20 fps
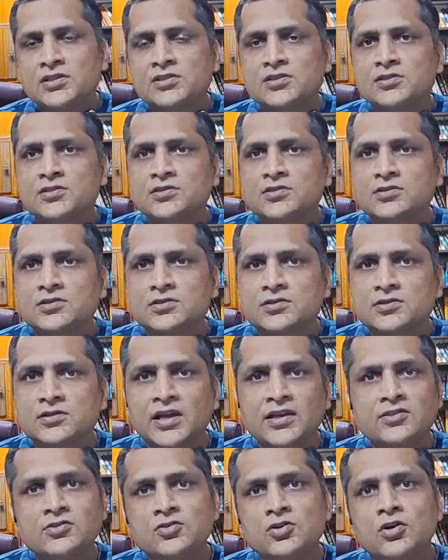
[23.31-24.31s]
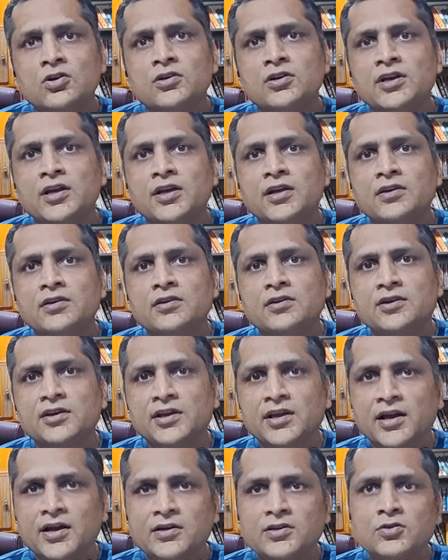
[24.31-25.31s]
its Nexon and
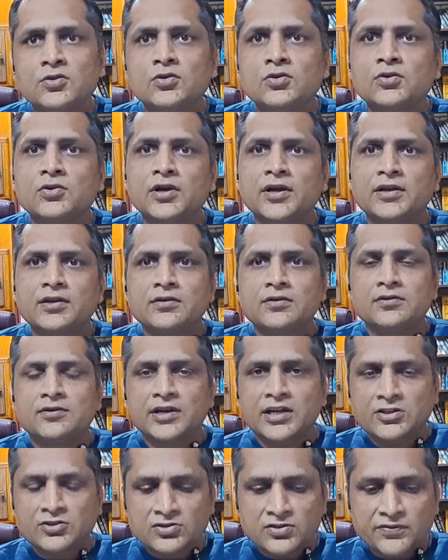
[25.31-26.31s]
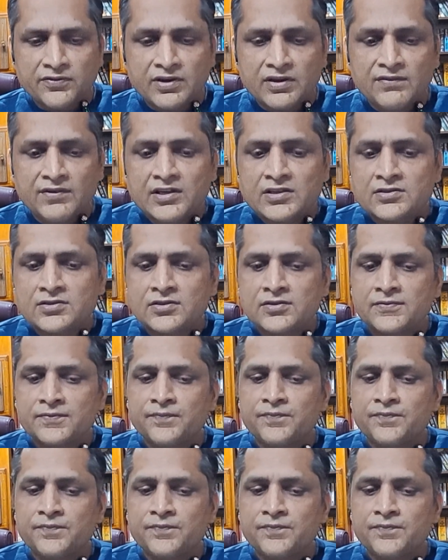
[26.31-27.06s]
Tiago and range of EVs.